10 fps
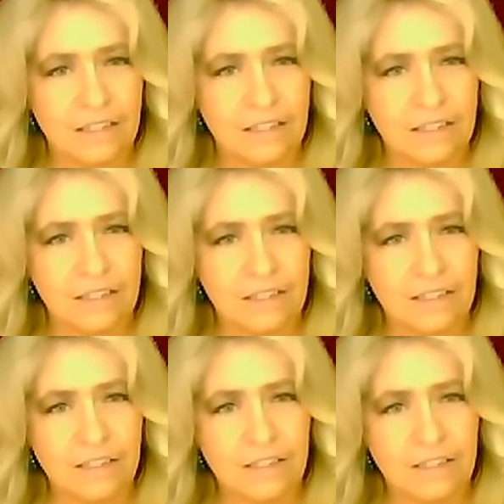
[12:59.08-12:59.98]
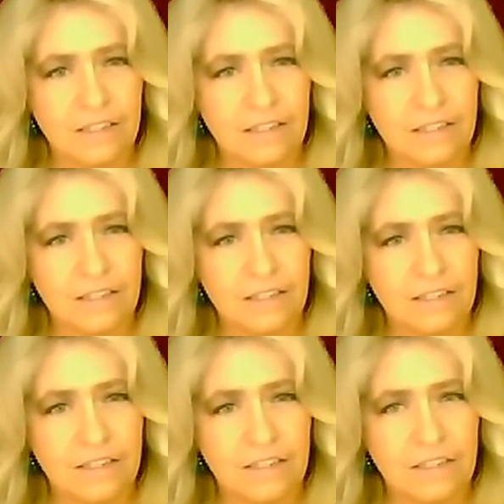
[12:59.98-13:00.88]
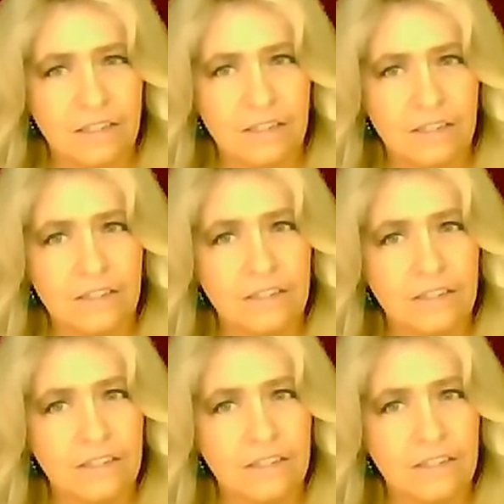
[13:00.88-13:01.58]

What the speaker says: (silent)